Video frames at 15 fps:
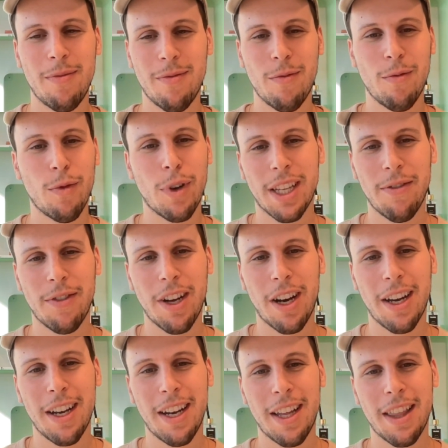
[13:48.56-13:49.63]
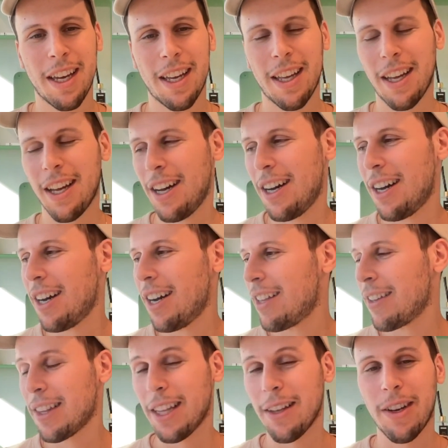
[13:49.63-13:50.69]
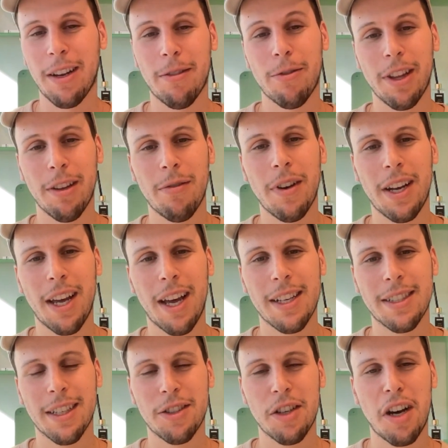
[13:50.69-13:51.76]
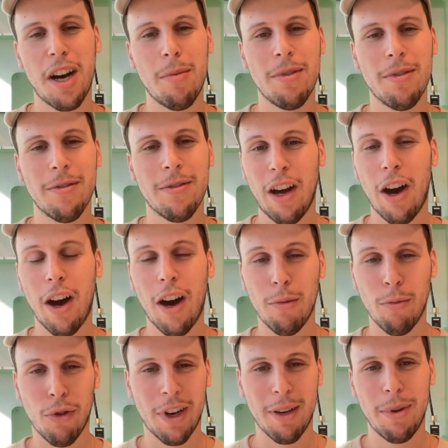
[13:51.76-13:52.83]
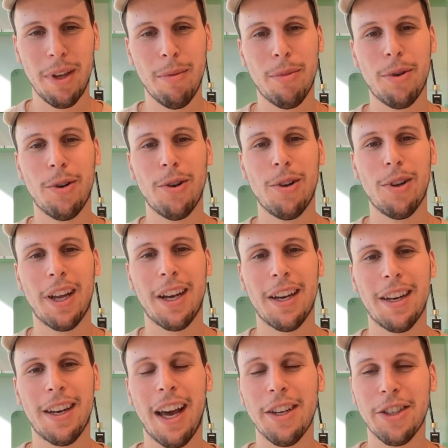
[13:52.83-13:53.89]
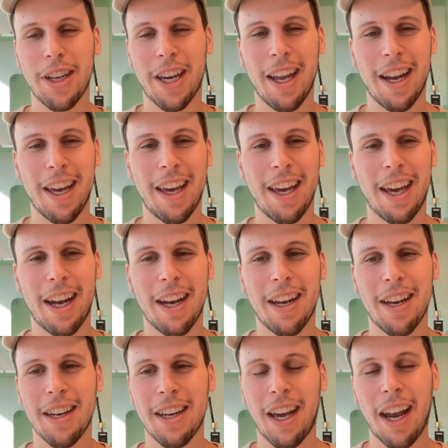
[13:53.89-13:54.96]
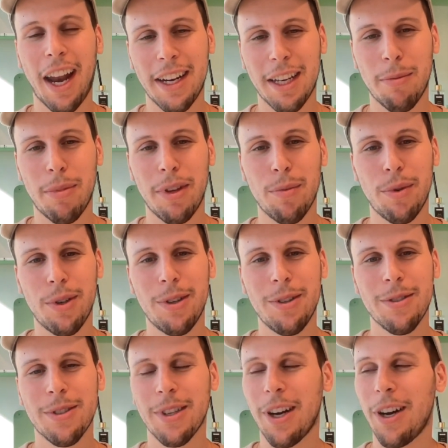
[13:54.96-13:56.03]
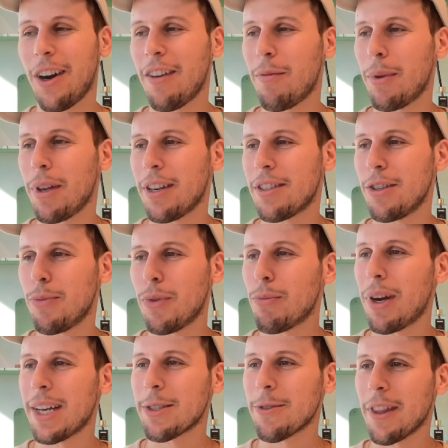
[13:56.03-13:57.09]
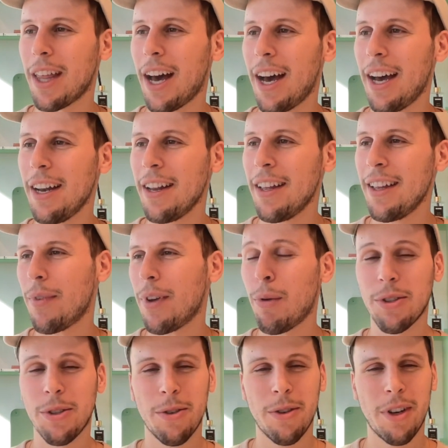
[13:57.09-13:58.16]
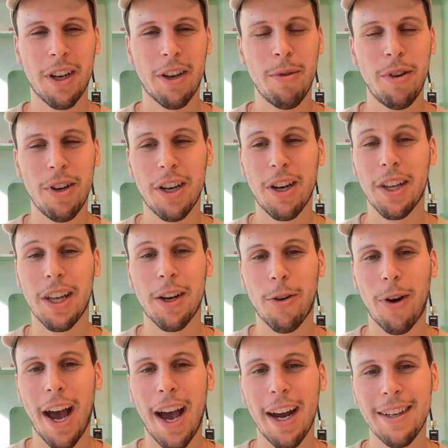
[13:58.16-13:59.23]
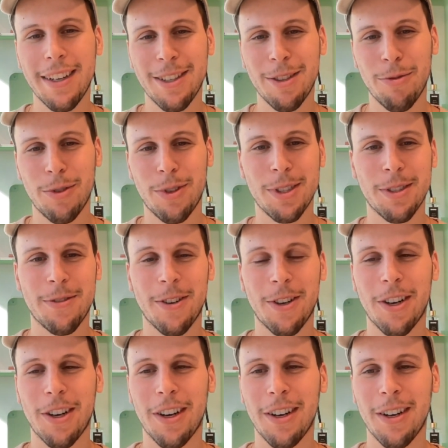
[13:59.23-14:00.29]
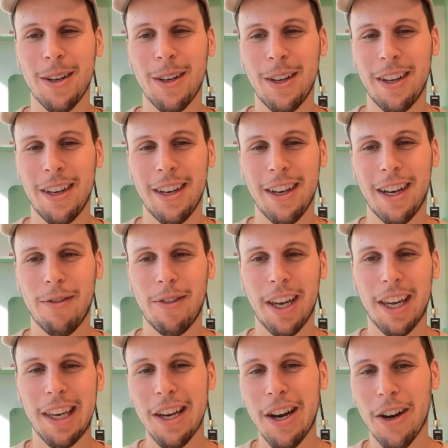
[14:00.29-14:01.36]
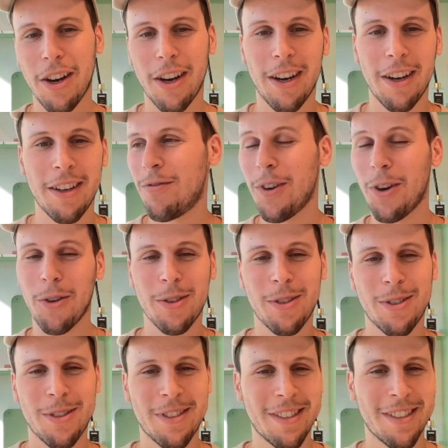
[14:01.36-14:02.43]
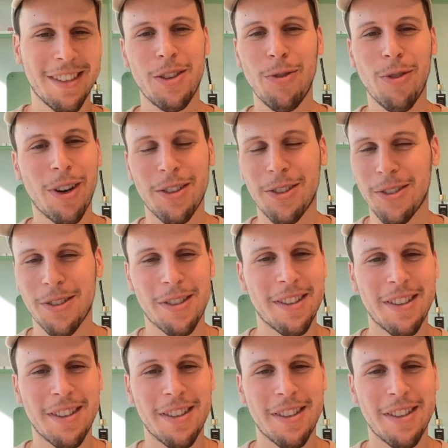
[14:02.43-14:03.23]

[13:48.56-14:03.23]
what they've done. I think they've done a really fantastic job of onboarding people and educating and connecting people. So I've been super impressed with that. I'm also in a community called Interact, which is for kind of like young folks who are just